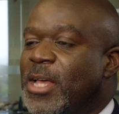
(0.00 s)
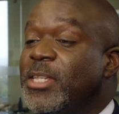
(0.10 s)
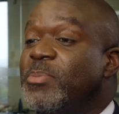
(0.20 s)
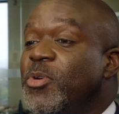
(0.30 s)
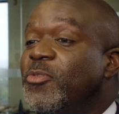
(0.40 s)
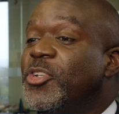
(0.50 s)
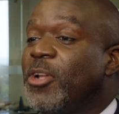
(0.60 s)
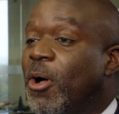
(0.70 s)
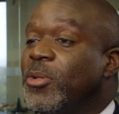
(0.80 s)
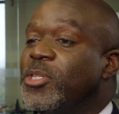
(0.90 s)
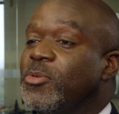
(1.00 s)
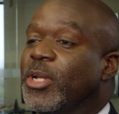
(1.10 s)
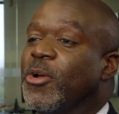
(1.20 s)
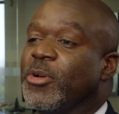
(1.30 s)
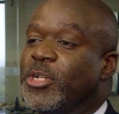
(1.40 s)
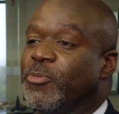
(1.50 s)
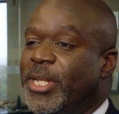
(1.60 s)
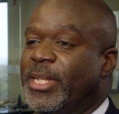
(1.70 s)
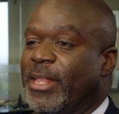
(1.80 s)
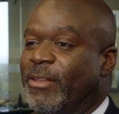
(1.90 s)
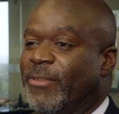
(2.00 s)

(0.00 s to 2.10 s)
This move should also encourage retail